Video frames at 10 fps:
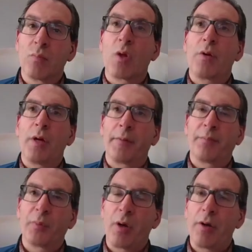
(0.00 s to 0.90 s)
Okay.
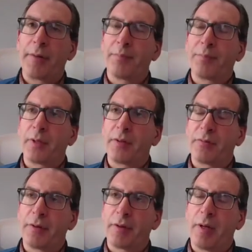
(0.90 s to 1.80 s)
All right. That's
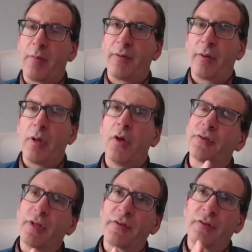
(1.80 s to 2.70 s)
very helpful.
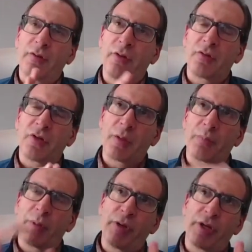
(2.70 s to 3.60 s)
So let's
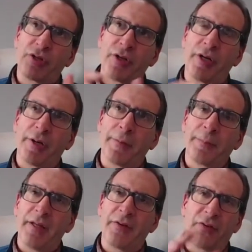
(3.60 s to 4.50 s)
talk big picture here.
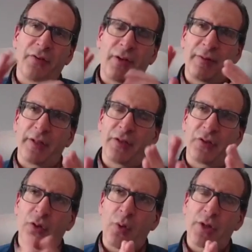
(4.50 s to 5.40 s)
And I feel like
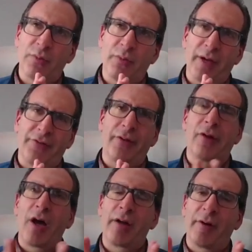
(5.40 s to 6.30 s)
this is a question we ask a
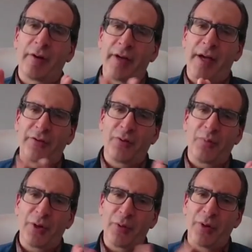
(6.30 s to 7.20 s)
lot of our guests,
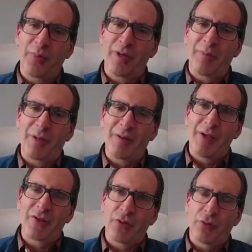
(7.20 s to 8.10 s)
so bear with me. But
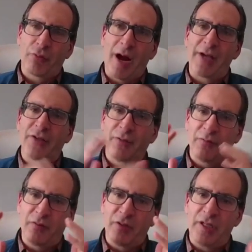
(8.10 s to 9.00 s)
basically, the rise
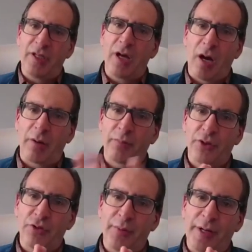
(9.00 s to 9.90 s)
of DER,
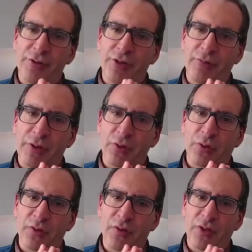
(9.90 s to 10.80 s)
distributed energy
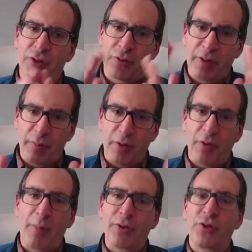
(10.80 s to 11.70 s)
resources, has created both
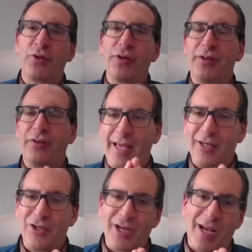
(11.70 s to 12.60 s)
opportunities
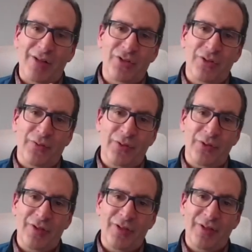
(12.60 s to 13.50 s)
and challenges for
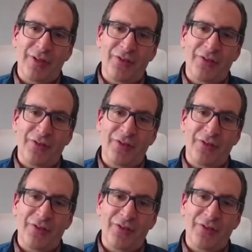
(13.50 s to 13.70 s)
utilities.